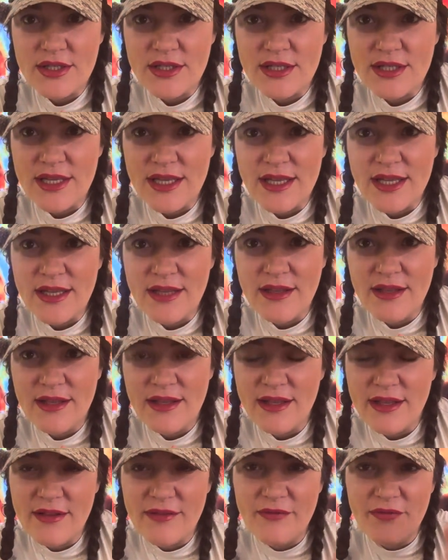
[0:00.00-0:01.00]

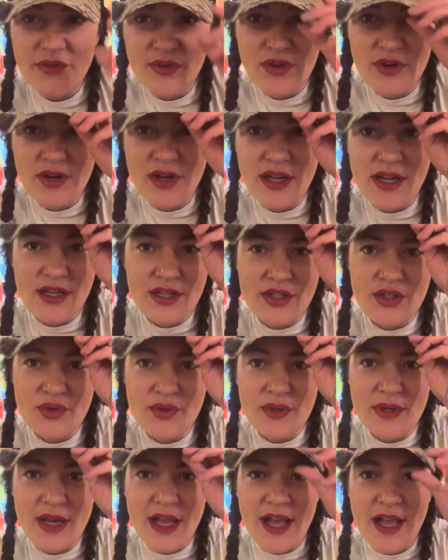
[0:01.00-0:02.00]
if you're not into
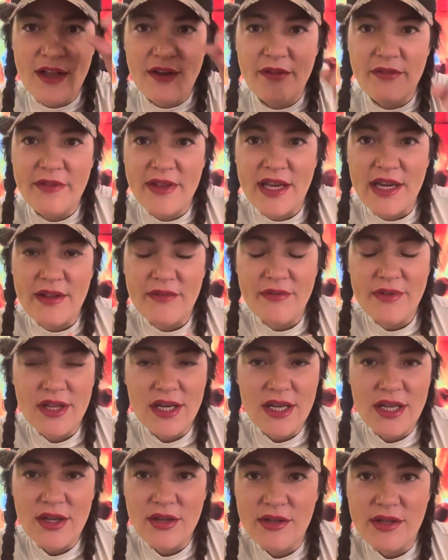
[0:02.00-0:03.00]
an aggravating
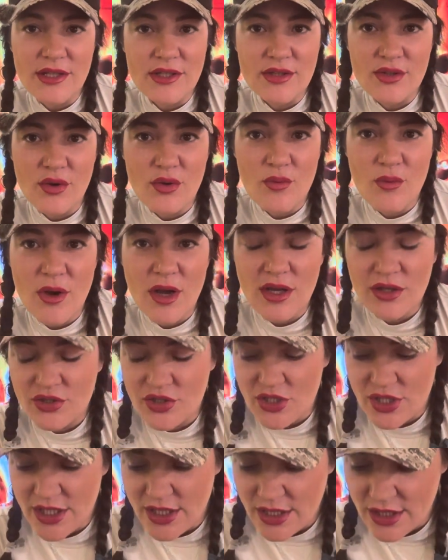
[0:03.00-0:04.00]
video, then don't watch
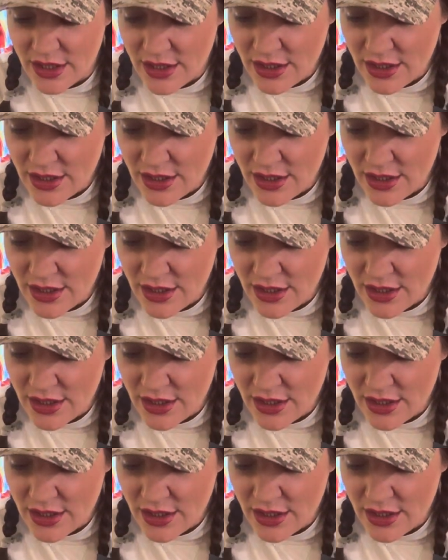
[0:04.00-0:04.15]
it.